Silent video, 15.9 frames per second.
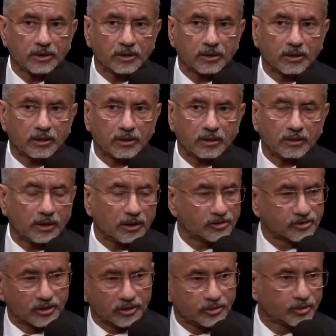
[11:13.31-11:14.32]
a
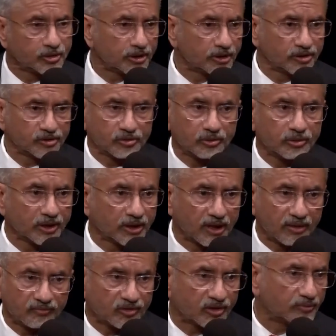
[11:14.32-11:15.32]
solution is going to
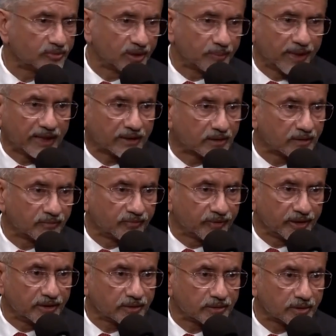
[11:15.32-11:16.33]
come from the
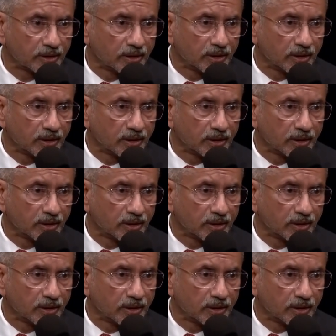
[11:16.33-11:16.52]
battlefield.